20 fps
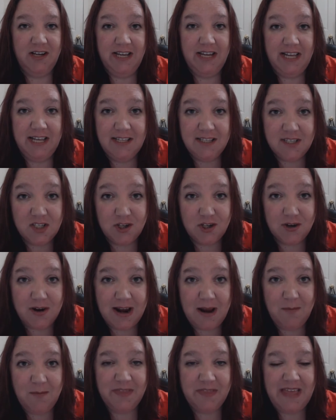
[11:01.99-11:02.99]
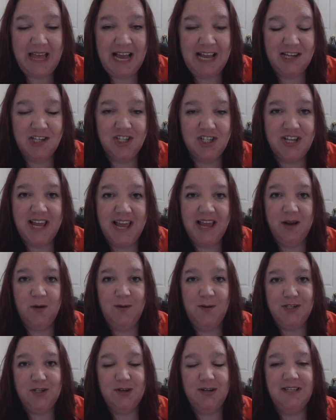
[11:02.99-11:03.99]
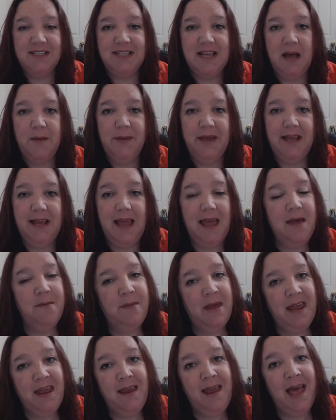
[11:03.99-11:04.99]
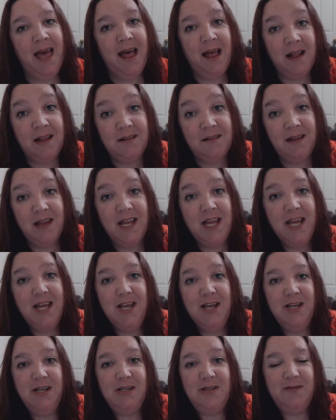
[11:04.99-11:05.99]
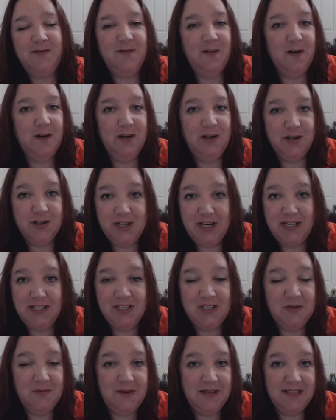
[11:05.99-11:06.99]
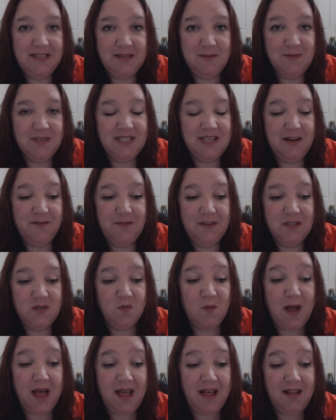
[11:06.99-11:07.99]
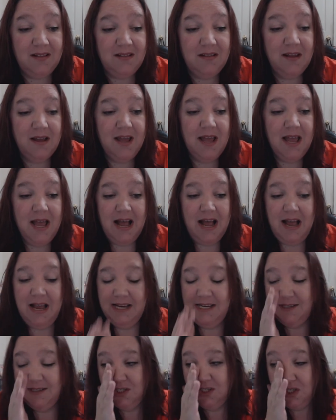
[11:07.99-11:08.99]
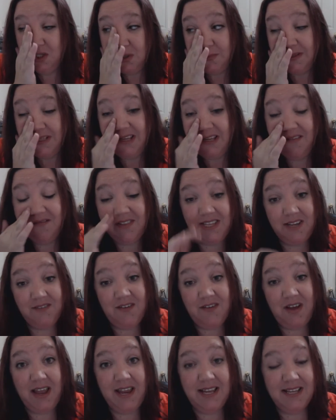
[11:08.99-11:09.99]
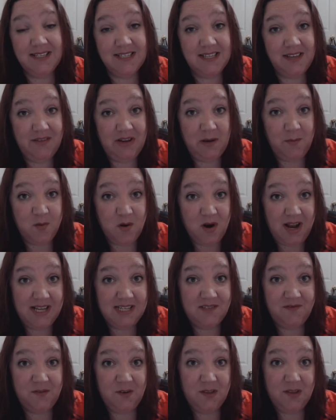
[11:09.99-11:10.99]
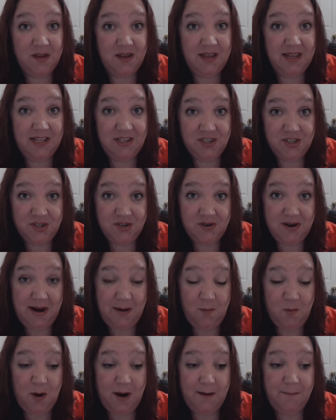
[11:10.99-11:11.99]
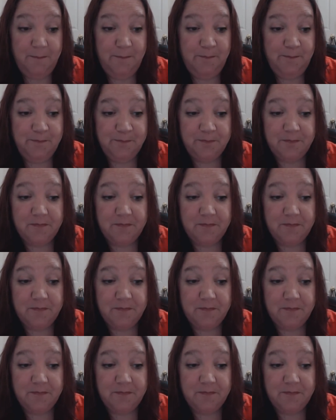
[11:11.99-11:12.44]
on Instagram with the hashtag winter is coming MAL for your chance to win some stuff as well. I do believe Levi is giving a prize for the Instagram one.